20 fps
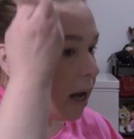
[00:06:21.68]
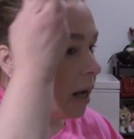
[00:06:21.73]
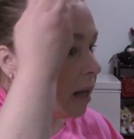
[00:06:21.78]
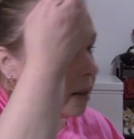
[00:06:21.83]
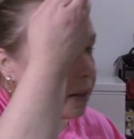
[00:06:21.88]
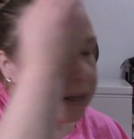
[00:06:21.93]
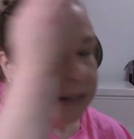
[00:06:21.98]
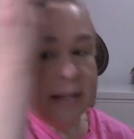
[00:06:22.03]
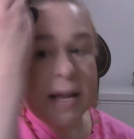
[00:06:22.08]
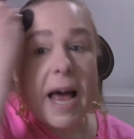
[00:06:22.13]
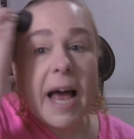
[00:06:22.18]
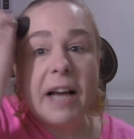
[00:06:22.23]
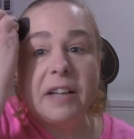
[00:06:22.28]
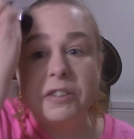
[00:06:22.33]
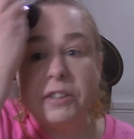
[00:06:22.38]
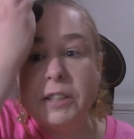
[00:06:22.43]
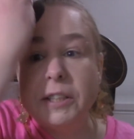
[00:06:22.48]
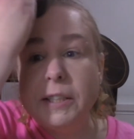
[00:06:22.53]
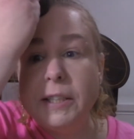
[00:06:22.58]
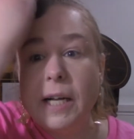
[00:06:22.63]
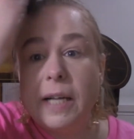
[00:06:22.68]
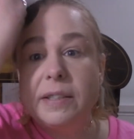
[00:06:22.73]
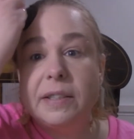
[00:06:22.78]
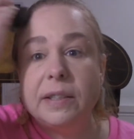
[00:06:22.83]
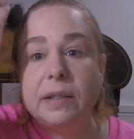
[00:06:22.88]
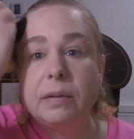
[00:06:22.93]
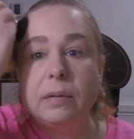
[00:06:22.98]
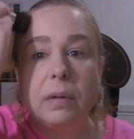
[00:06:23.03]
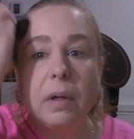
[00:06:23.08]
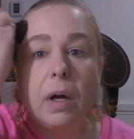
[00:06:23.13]
This actually
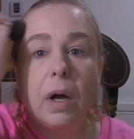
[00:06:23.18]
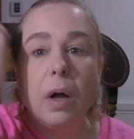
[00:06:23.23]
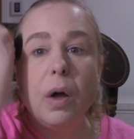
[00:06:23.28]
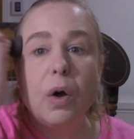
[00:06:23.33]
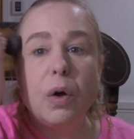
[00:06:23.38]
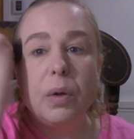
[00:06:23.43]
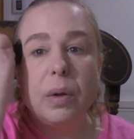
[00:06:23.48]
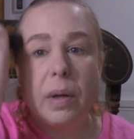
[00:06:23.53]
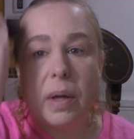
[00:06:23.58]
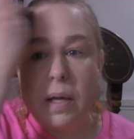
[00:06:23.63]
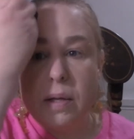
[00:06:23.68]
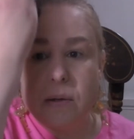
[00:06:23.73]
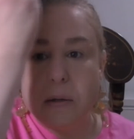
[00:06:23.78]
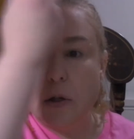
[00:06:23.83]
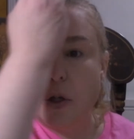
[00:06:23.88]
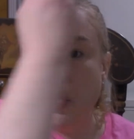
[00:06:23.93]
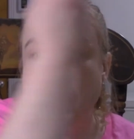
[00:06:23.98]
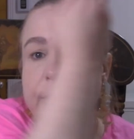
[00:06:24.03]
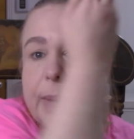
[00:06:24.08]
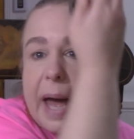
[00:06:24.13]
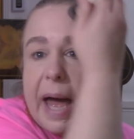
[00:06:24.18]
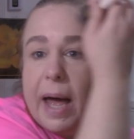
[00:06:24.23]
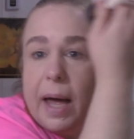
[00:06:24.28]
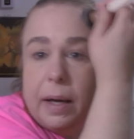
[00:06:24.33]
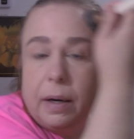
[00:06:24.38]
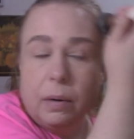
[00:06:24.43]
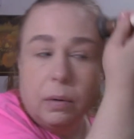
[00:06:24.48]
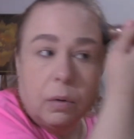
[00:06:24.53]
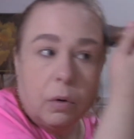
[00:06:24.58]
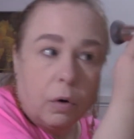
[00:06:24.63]
doesn't, isn't too
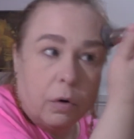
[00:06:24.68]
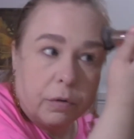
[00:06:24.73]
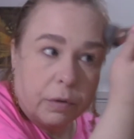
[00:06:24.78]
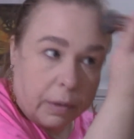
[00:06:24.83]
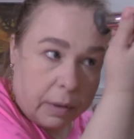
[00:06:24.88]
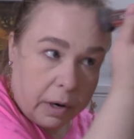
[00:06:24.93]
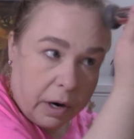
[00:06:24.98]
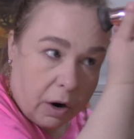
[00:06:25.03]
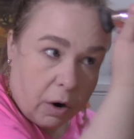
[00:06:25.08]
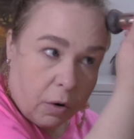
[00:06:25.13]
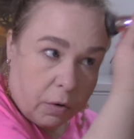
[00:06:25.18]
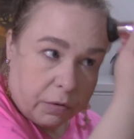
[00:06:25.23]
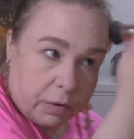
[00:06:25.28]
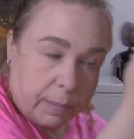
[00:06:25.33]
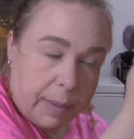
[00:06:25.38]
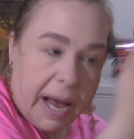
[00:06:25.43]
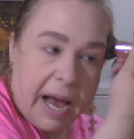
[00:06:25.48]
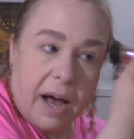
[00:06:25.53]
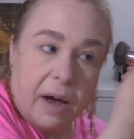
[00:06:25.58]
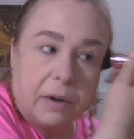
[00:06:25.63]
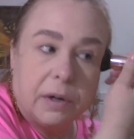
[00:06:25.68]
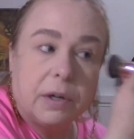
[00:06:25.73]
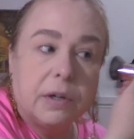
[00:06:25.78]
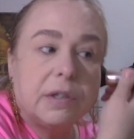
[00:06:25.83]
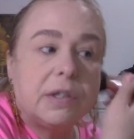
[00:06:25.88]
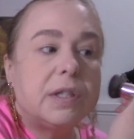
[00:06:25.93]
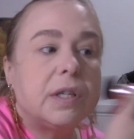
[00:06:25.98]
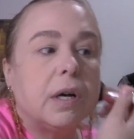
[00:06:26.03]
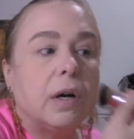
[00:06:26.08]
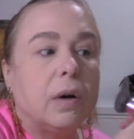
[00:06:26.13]
bad over over powder,
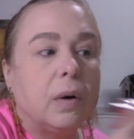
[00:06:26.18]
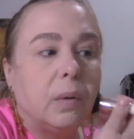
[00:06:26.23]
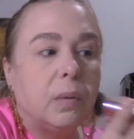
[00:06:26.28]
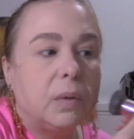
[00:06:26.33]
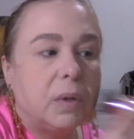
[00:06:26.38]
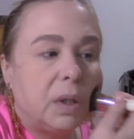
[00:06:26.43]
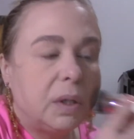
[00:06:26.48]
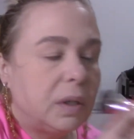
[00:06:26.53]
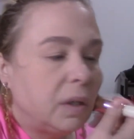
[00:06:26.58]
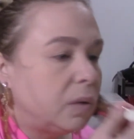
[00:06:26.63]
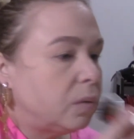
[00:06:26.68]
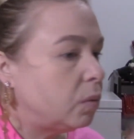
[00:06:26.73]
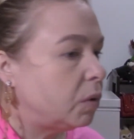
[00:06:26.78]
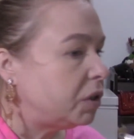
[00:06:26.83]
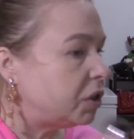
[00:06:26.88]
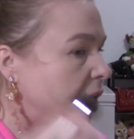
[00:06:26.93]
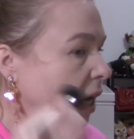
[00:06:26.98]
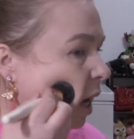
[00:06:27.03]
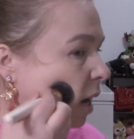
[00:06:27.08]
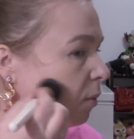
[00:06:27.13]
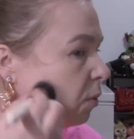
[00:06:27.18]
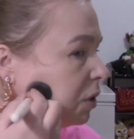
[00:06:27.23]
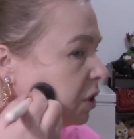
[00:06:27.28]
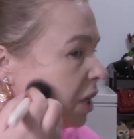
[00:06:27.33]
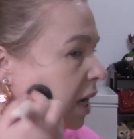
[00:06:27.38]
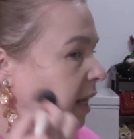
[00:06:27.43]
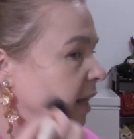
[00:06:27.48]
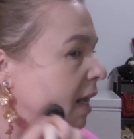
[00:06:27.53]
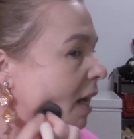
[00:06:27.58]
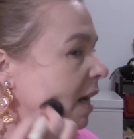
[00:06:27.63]
so, which, which
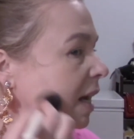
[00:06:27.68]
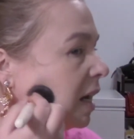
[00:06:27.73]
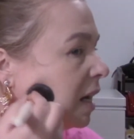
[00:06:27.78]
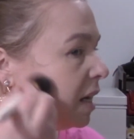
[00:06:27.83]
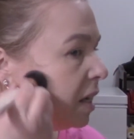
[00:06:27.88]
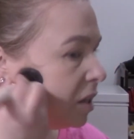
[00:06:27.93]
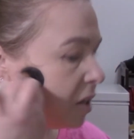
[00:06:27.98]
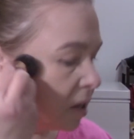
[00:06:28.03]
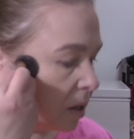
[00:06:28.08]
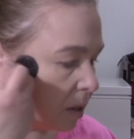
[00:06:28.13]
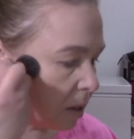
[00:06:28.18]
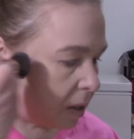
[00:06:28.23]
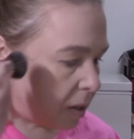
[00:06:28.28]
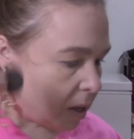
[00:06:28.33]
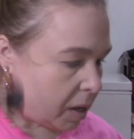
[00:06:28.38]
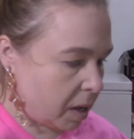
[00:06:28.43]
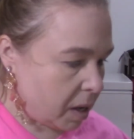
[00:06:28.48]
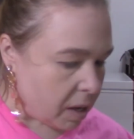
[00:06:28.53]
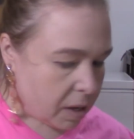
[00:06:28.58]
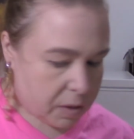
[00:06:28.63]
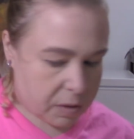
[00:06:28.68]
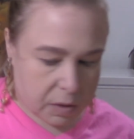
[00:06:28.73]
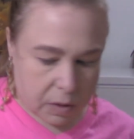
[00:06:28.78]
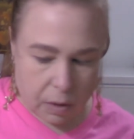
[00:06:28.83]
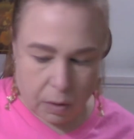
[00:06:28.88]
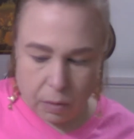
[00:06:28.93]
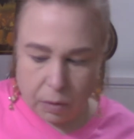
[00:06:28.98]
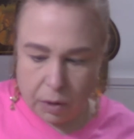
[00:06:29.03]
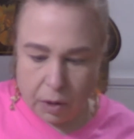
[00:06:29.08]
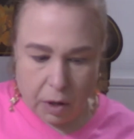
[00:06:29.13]
I like.
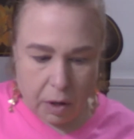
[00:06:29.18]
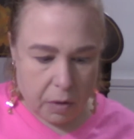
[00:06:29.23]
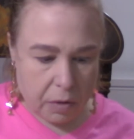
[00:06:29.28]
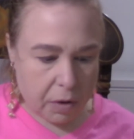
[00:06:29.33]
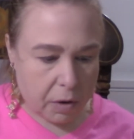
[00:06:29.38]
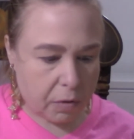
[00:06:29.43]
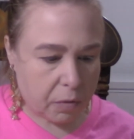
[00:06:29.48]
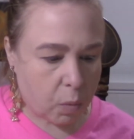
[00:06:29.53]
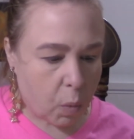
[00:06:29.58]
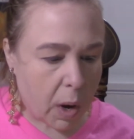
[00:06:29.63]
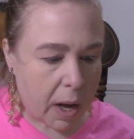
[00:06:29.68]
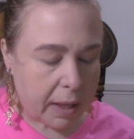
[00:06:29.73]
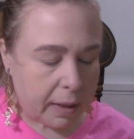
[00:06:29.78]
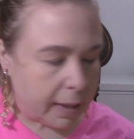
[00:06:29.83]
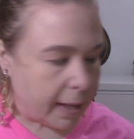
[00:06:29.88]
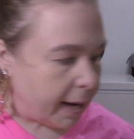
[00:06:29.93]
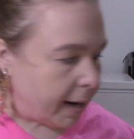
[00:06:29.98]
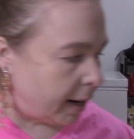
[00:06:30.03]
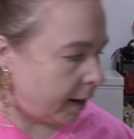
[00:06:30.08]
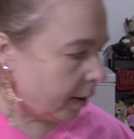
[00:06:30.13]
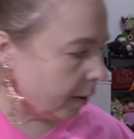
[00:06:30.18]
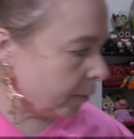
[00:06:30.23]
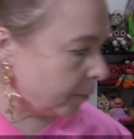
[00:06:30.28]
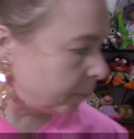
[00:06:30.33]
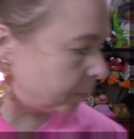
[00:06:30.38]
So there there's one layer.